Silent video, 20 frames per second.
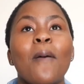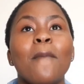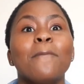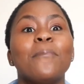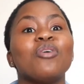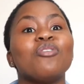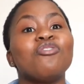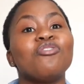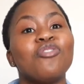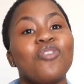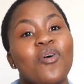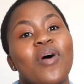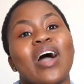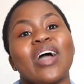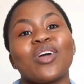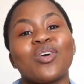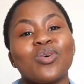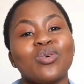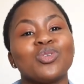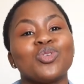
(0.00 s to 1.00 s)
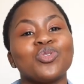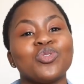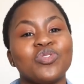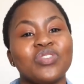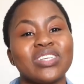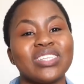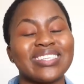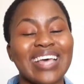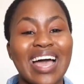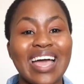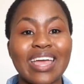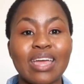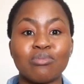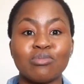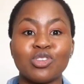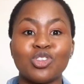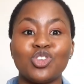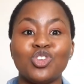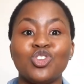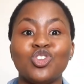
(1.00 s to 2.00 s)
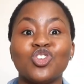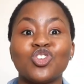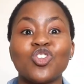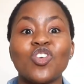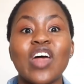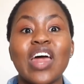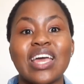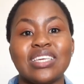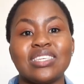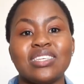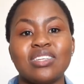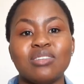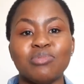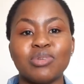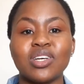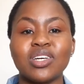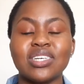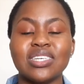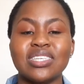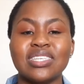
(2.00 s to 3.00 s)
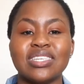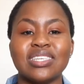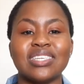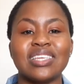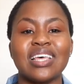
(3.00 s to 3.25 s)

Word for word: Before I go to V I T S, I am stressed because